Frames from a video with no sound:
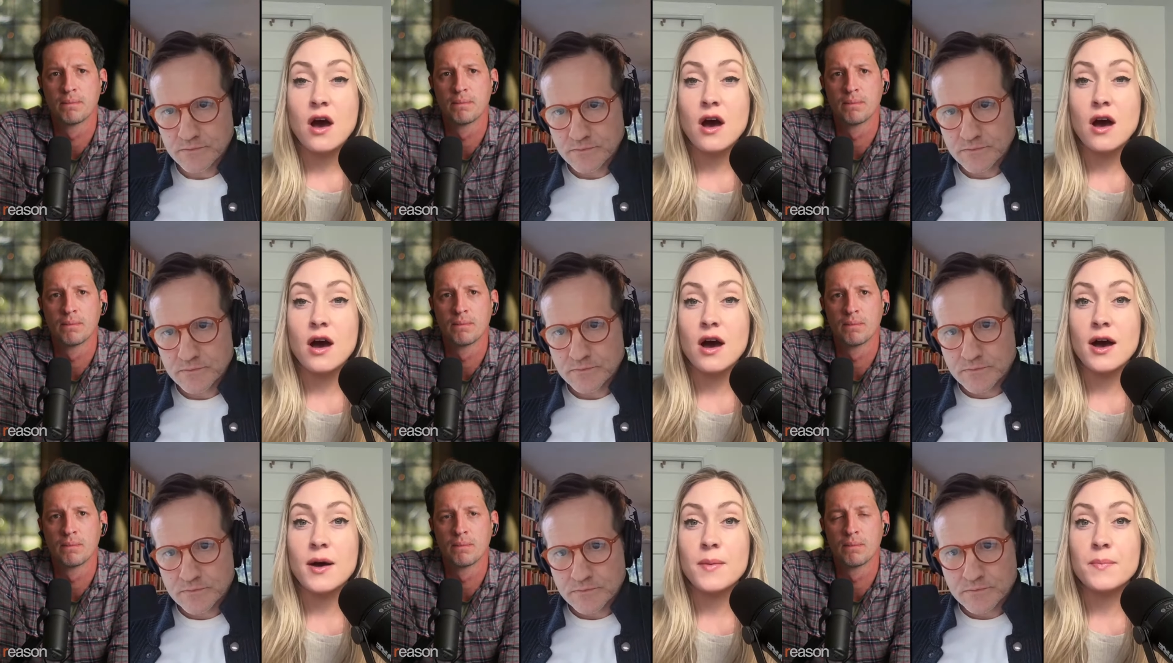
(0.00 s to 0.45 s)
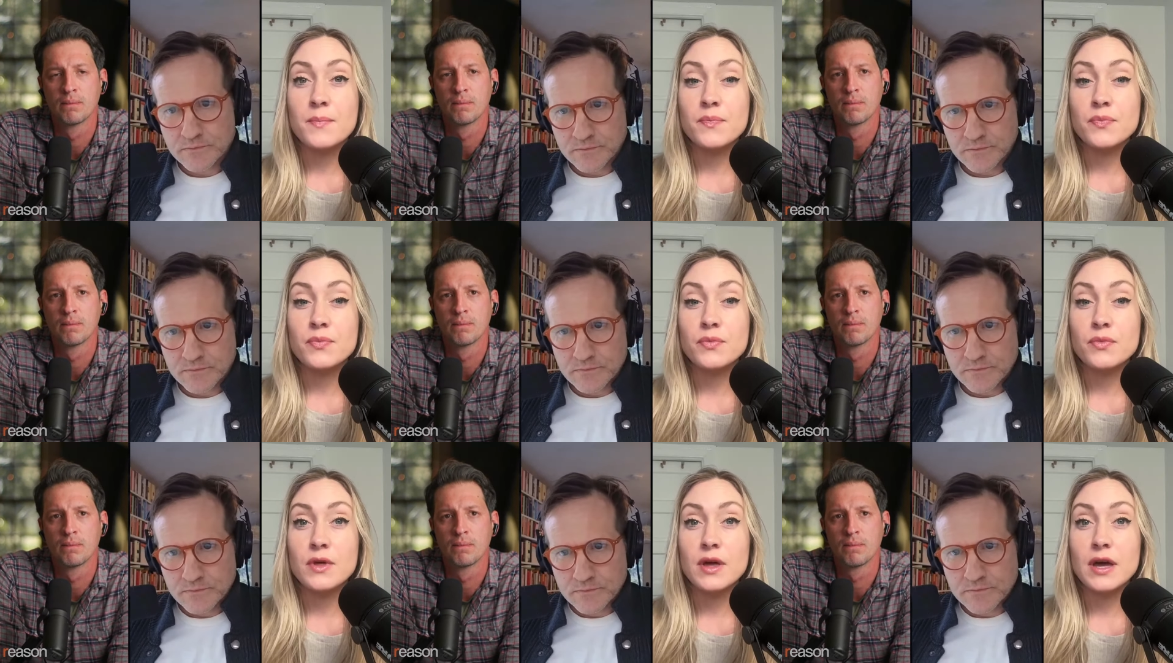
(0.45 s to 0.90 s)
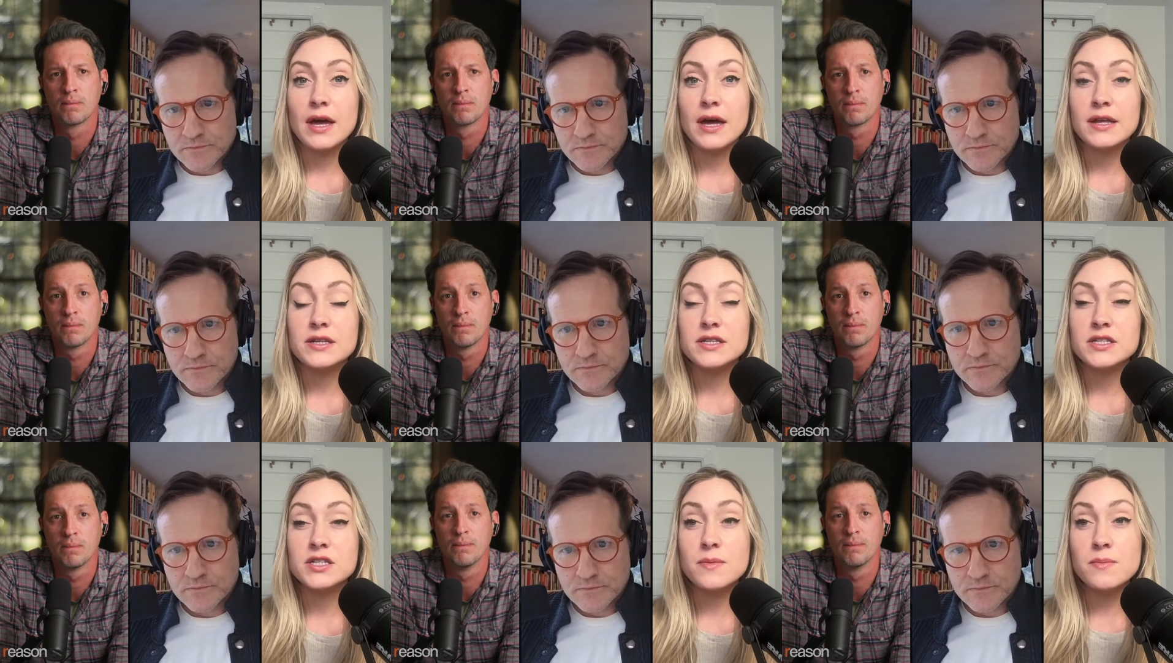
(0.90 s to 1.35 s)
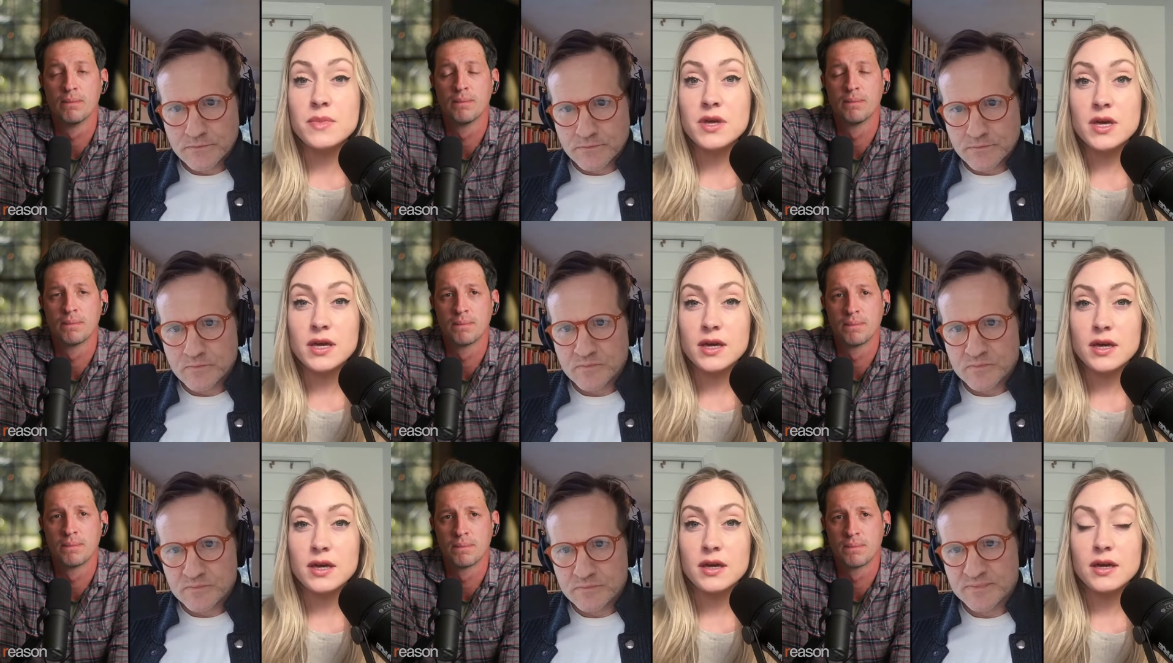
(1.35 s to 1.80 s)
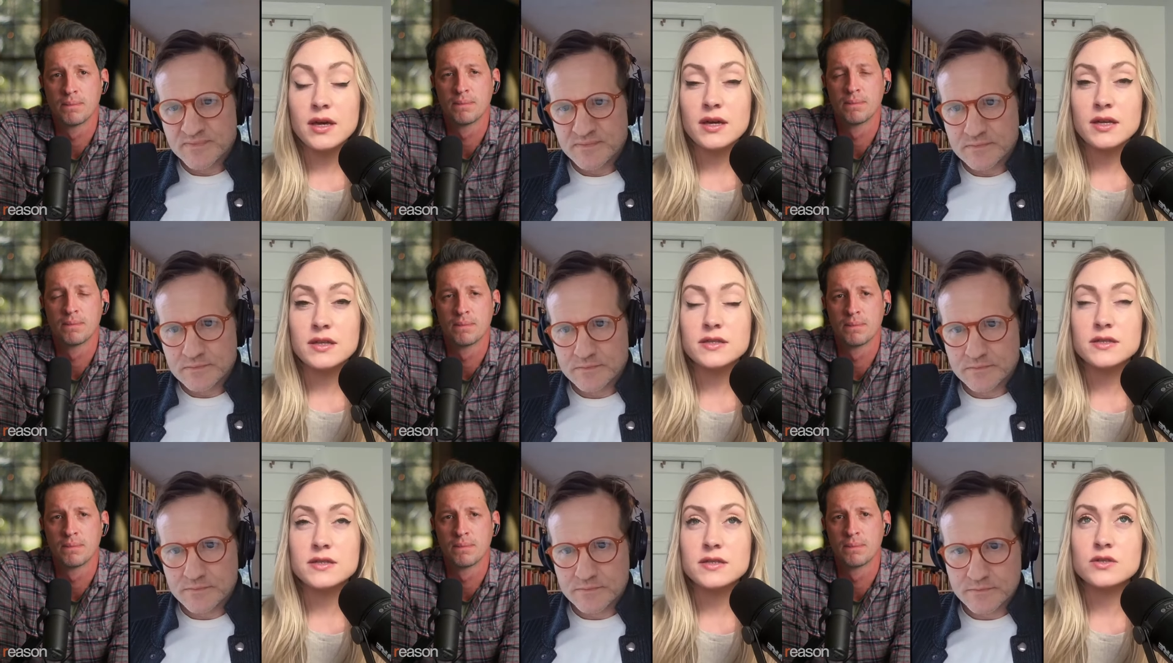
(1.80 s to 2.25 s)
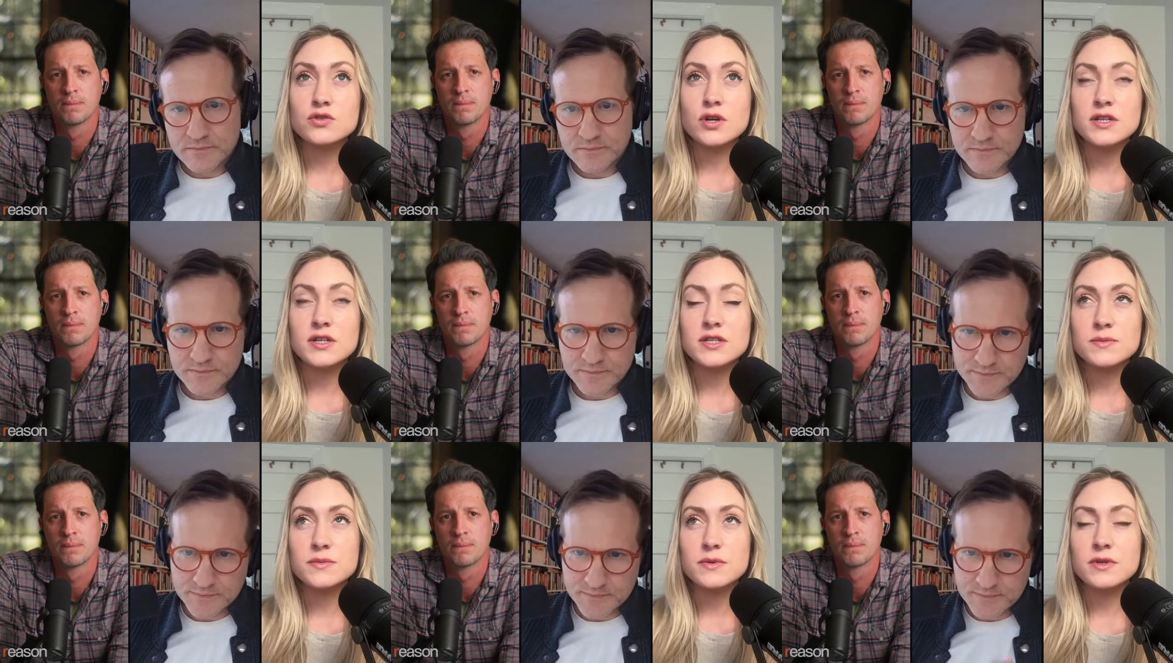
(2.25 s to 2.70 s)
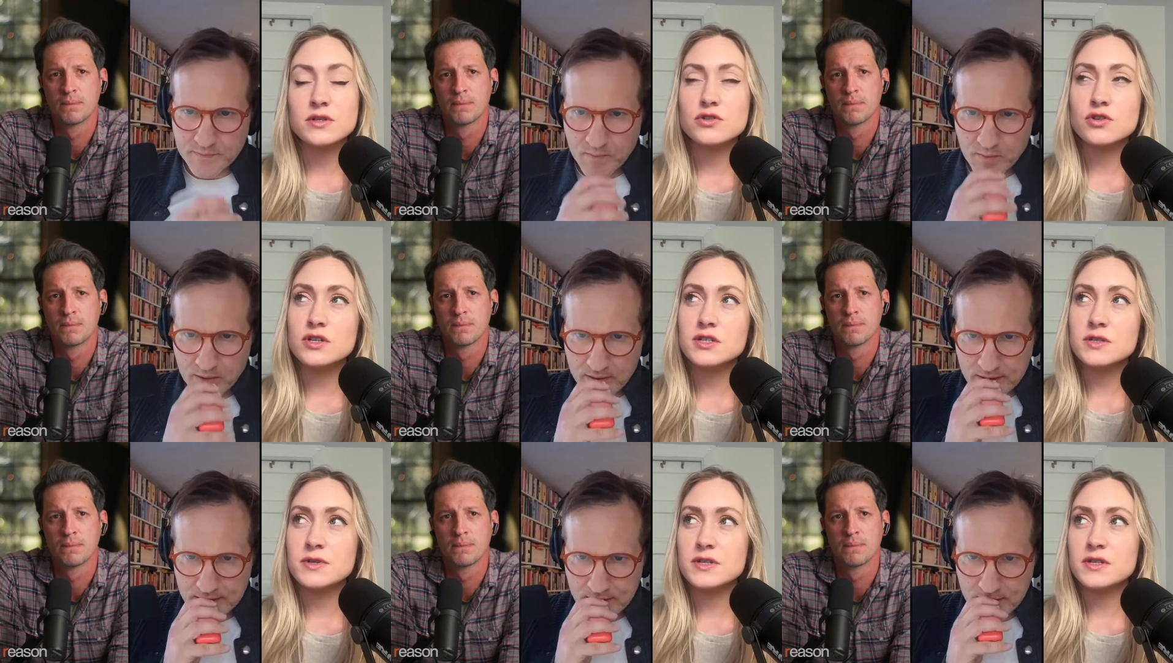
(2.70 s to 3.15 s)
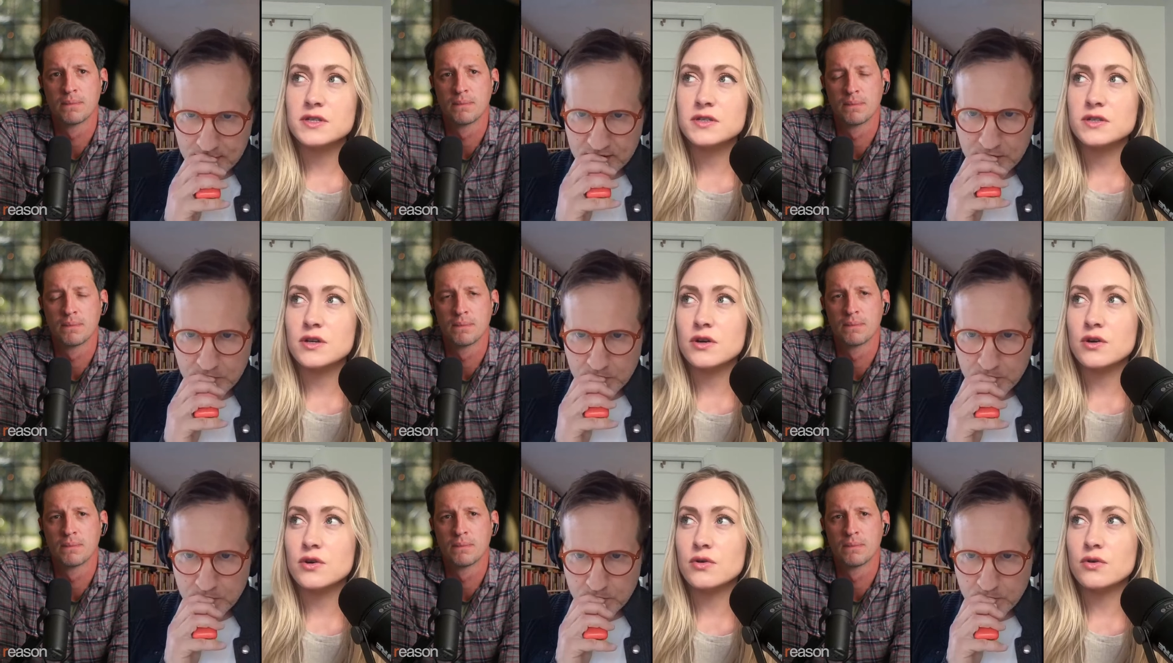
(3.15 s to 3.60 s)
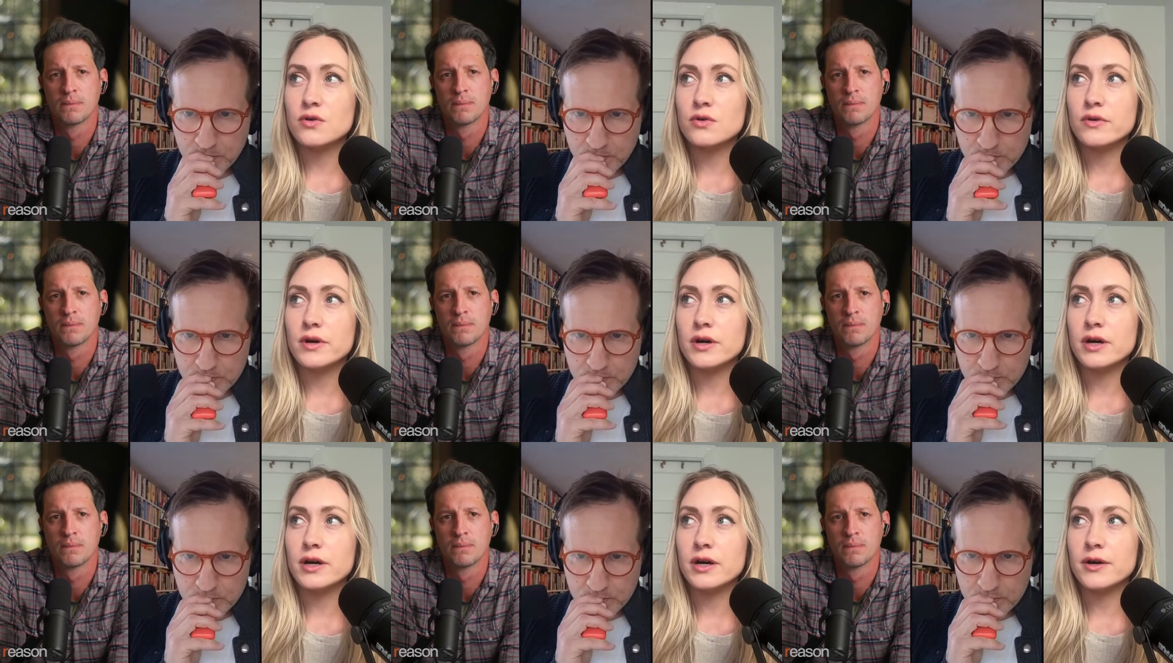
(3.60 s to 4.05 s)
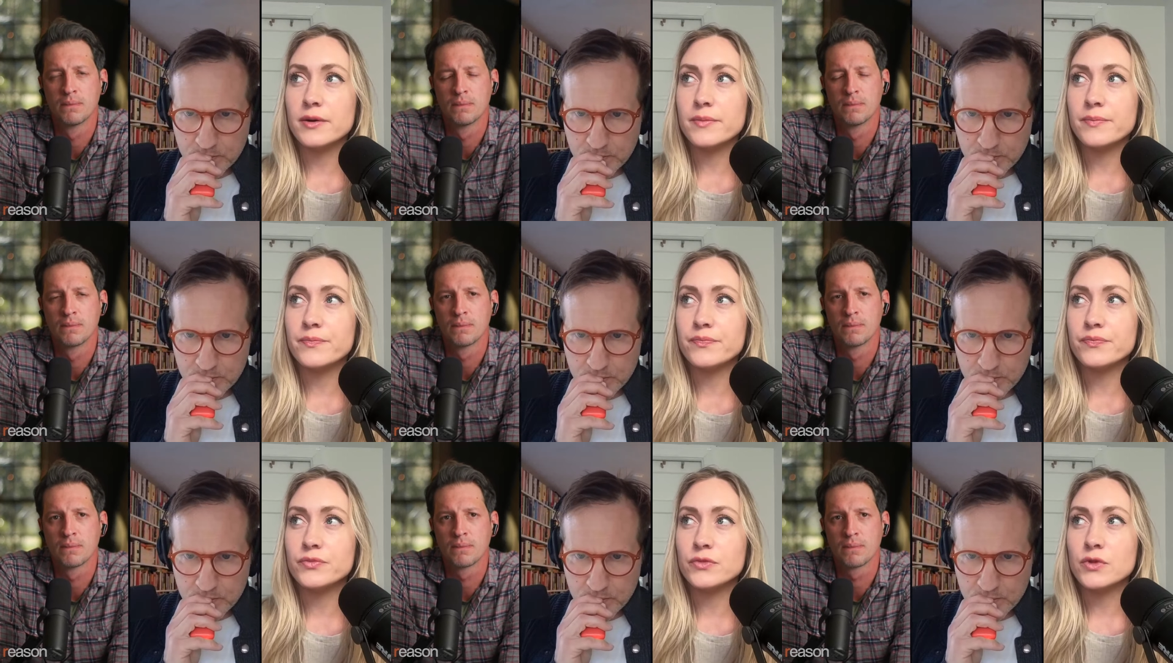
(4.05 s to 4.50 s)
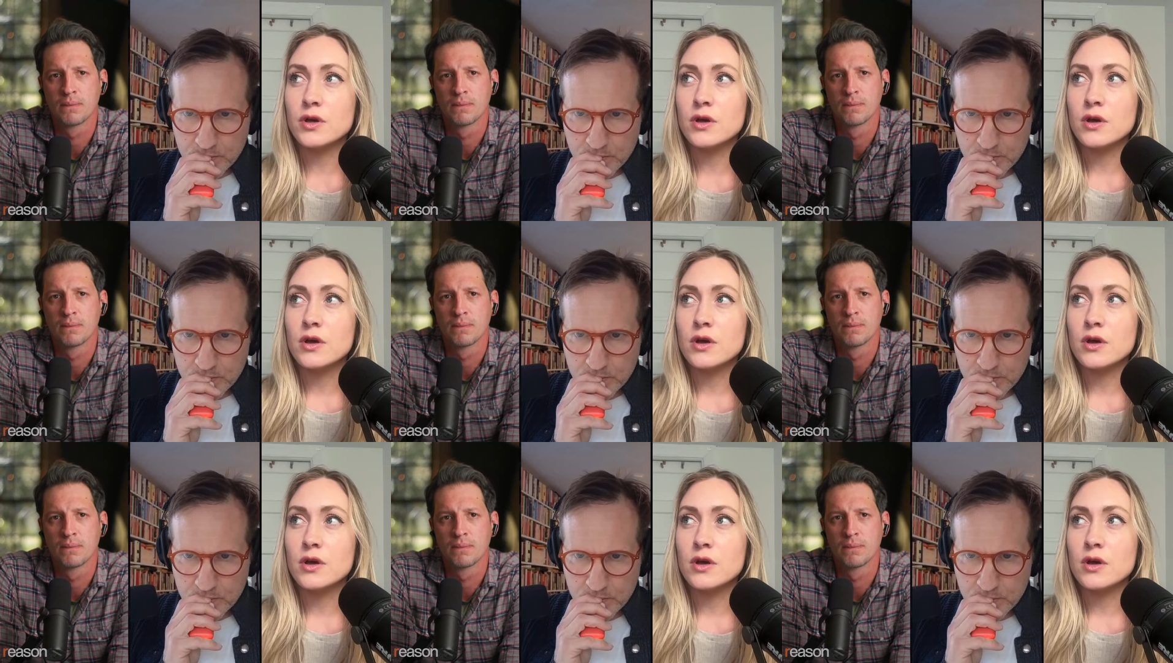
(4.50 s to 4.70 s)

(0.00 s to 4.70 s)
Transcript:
Speaker 1: Um, and hmm. to me, it strikes it strikes me as so um,